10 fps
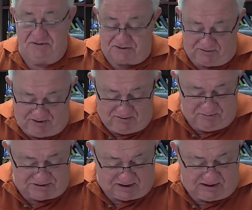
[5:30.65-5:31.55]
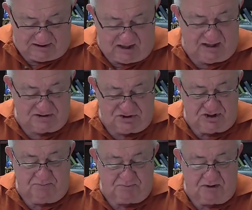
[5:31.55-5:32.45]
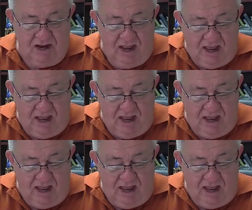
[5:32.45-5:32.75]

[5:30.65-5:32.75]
and so he was a lot cheaper.